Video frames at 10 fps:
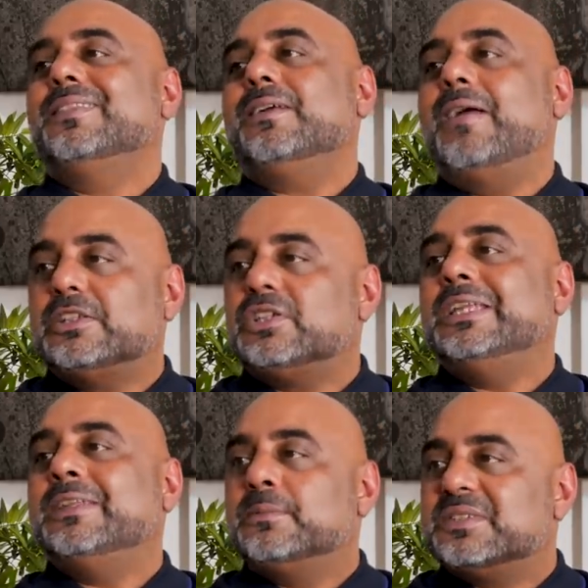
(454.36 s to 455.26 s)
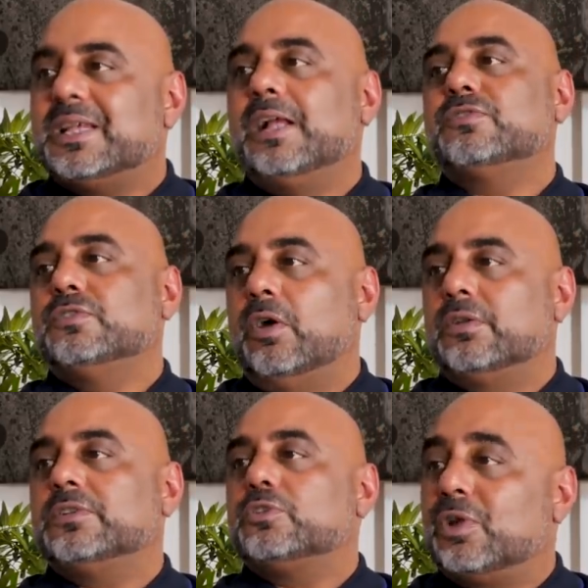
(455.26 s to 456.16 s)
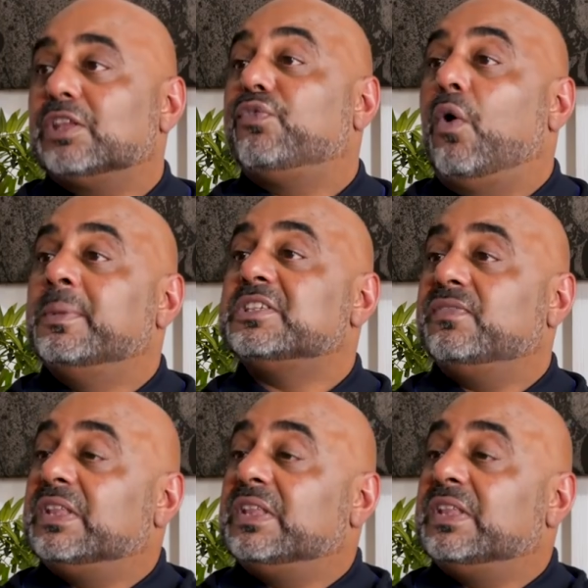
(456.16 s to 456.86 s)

they're actually in themselves not transformative,